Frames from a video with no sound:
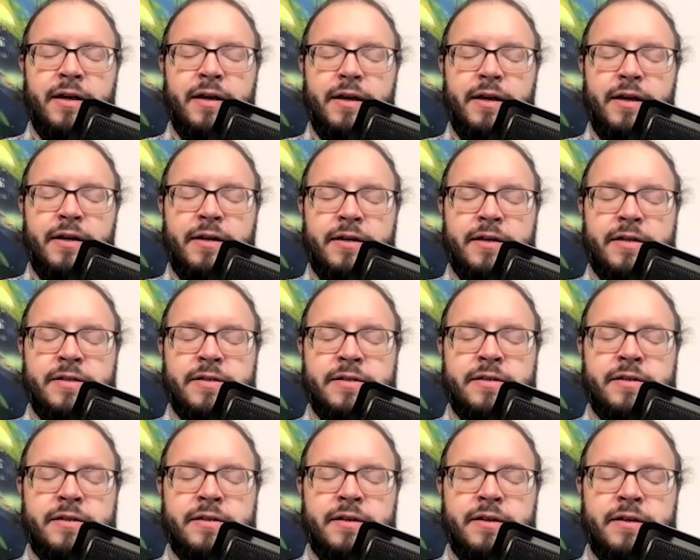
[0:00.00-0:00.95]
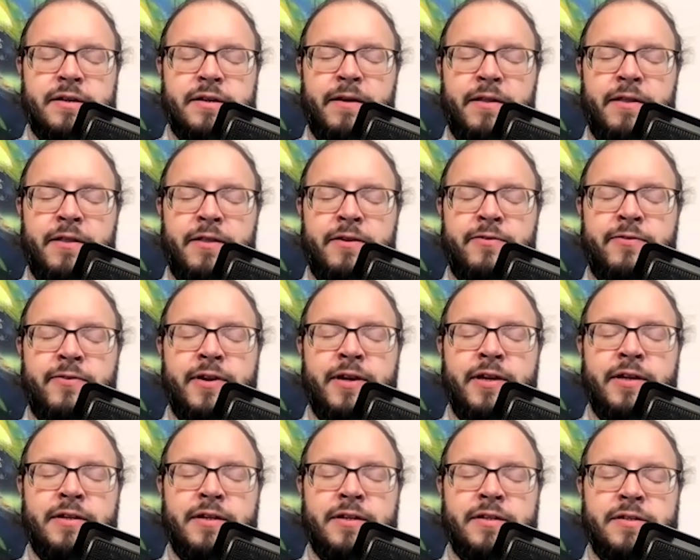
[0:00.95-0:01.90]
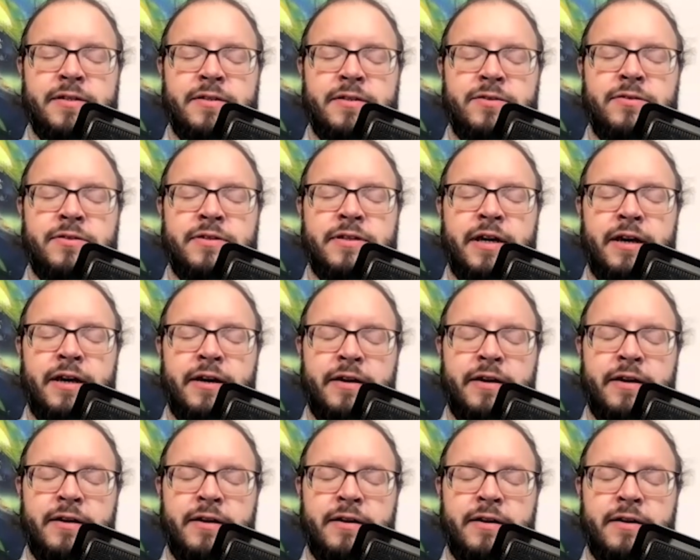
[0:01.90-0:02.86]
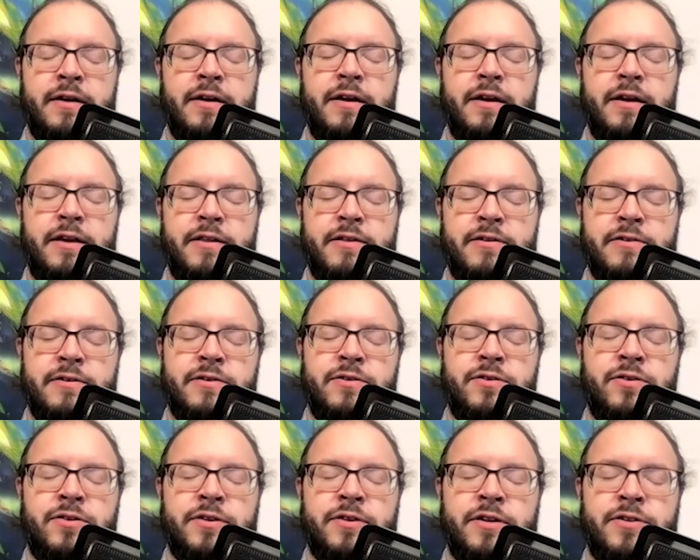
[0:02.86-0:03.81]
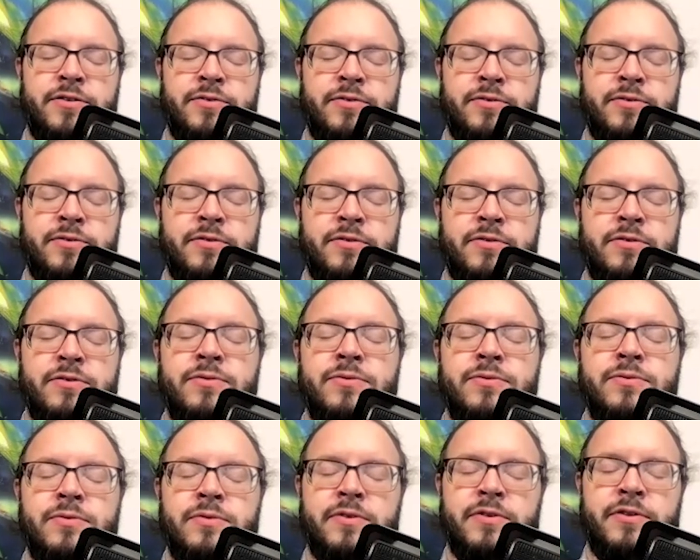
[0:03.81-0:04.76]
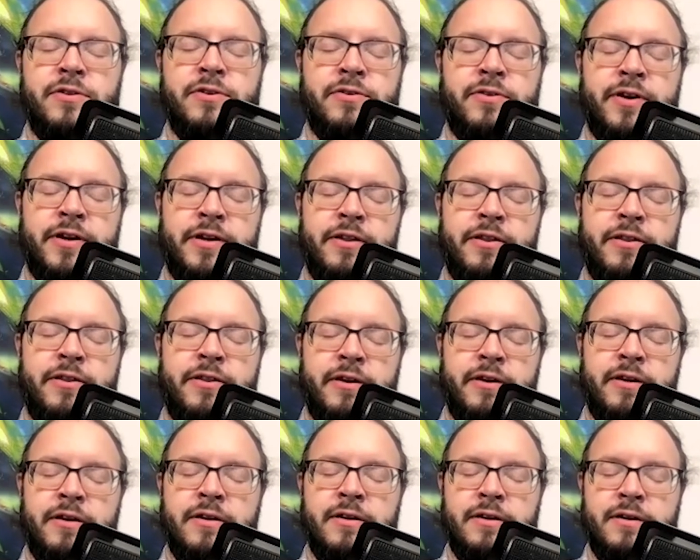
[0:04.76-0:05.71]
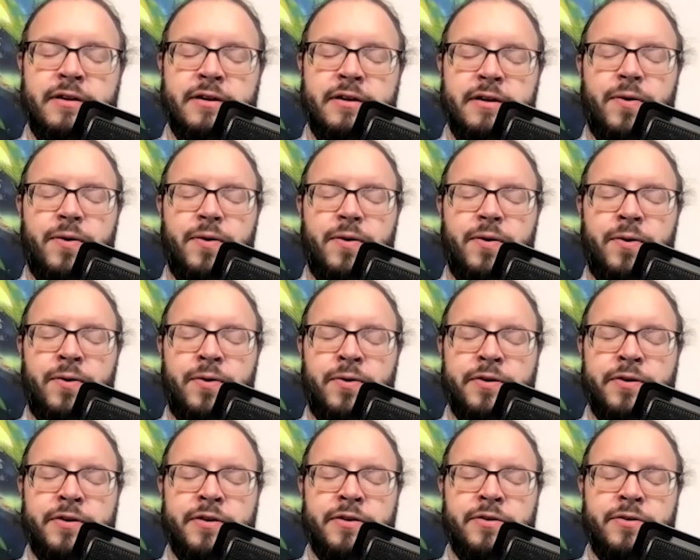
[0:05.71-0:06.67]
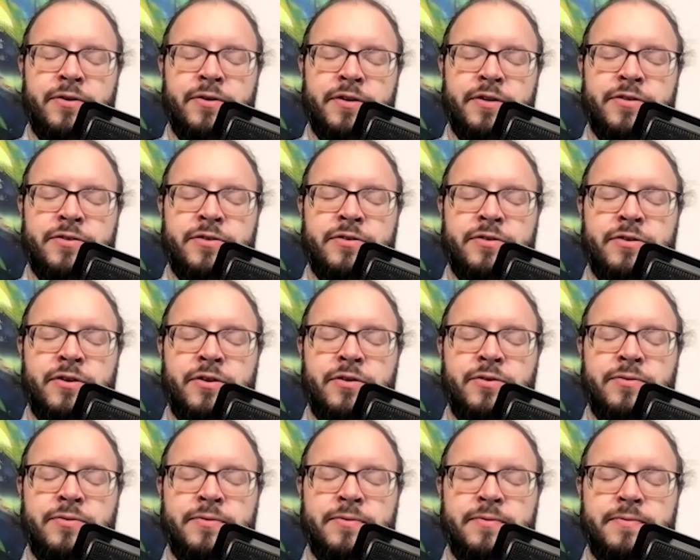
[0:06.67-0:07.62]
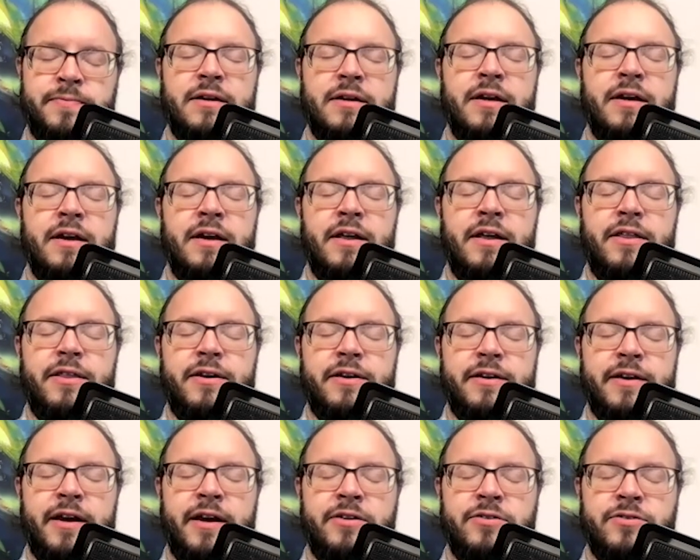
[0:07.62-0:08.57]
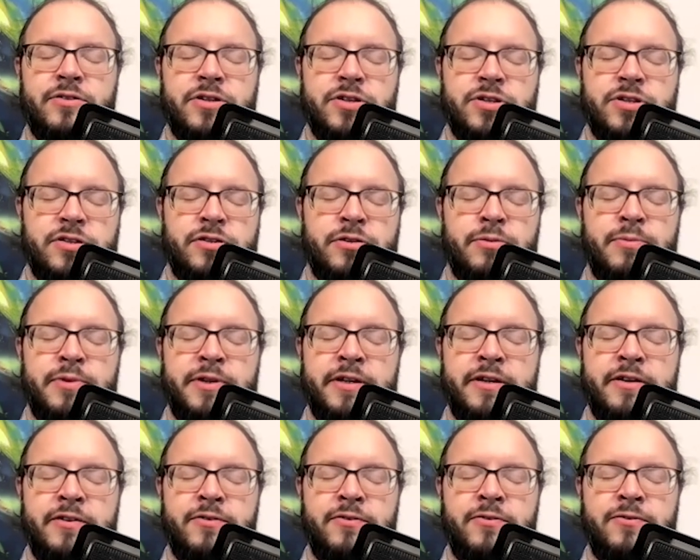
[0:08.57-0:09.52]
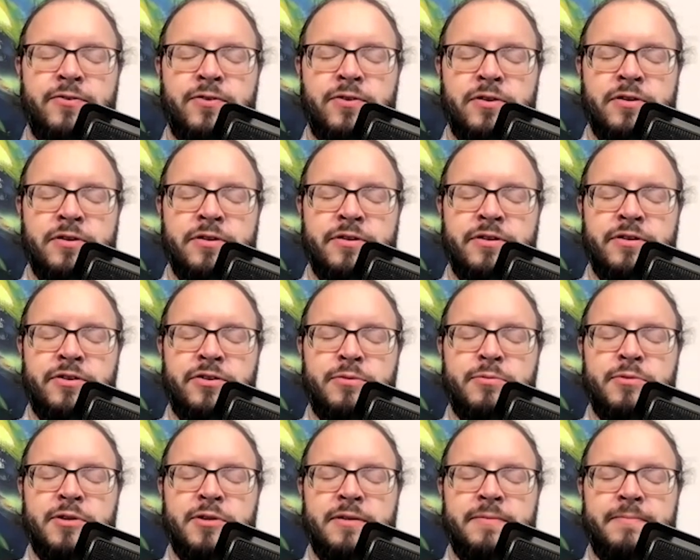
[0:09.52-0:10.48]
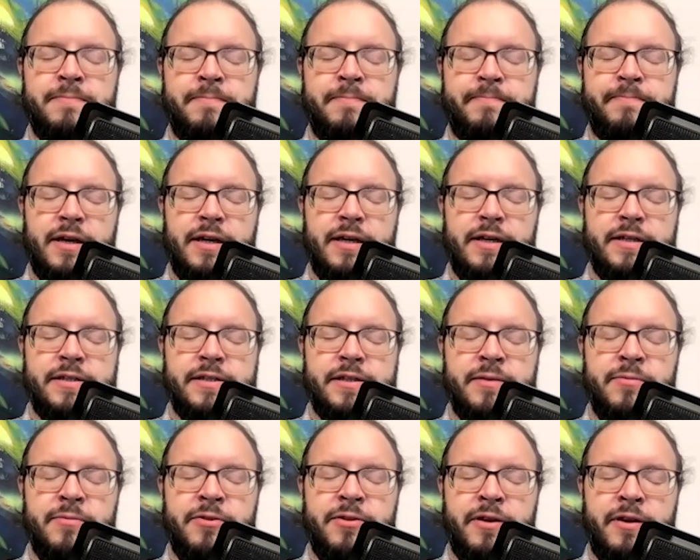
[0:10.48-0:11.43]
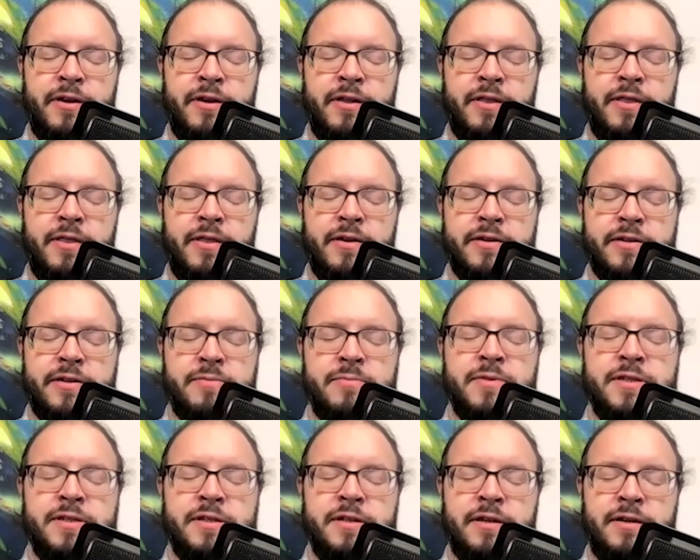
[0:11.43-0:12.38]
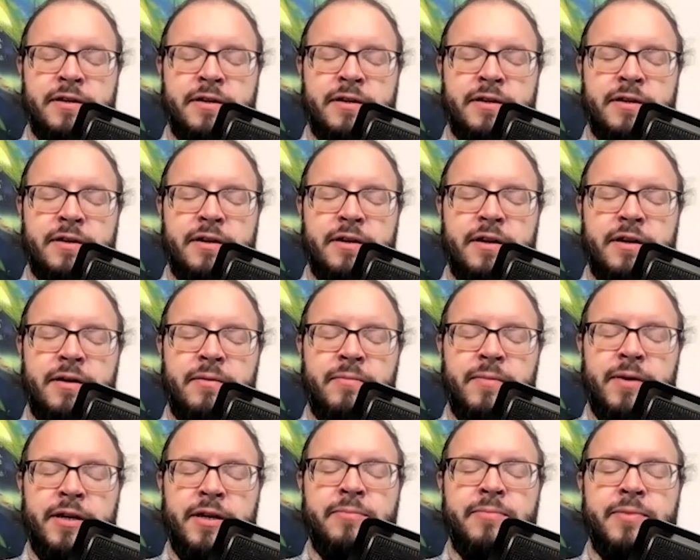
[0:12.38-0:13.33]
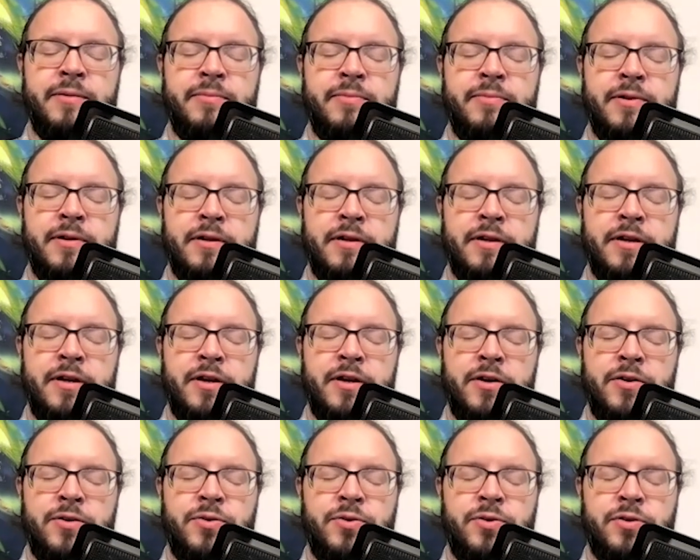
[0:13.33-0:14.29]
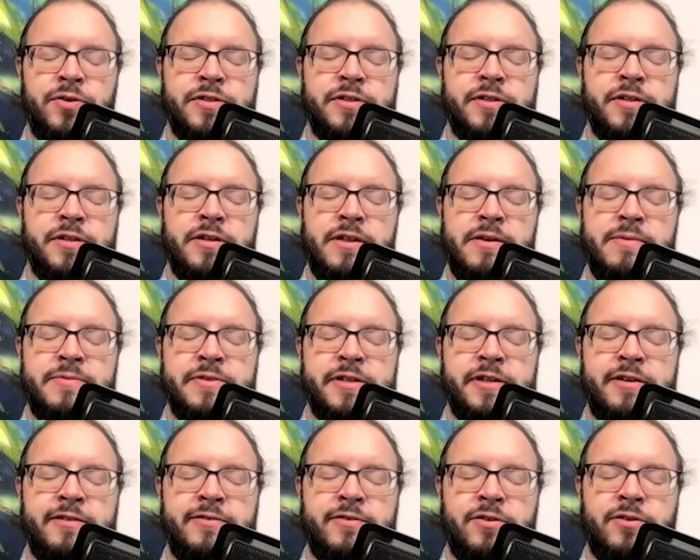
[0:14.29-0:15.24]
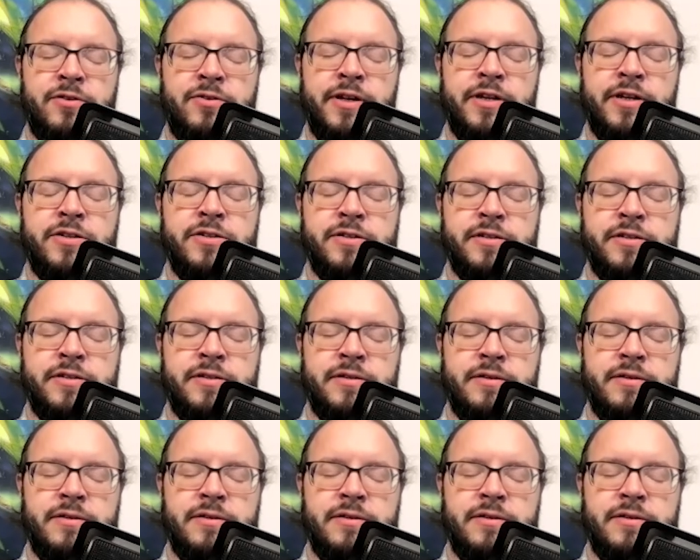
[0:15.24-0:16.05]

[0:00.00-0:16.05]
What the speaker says: It is the willingness to die, either in order to do the right thing or in order to grow. The courage to be vulnerable is something that is missing in many people who consider themselves courageous.